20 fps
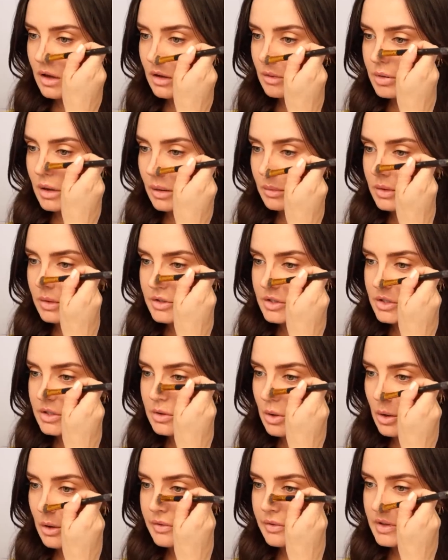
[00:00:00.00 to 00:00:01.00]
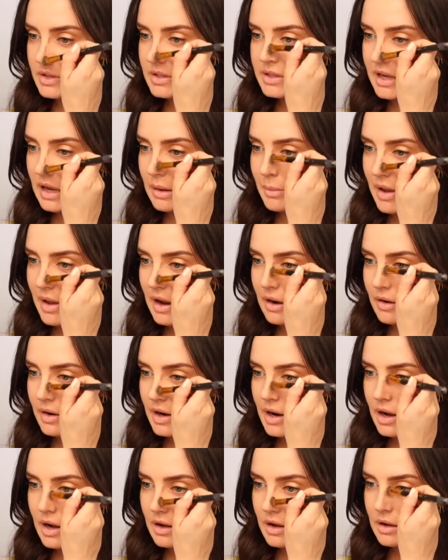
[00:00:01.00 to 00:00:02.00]
I'll probably just go over the same
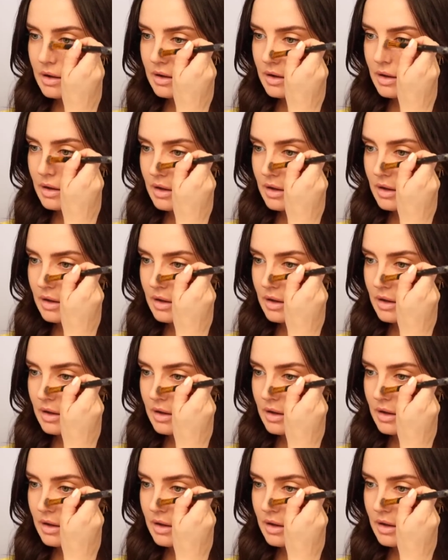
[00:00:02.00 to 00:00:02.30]
area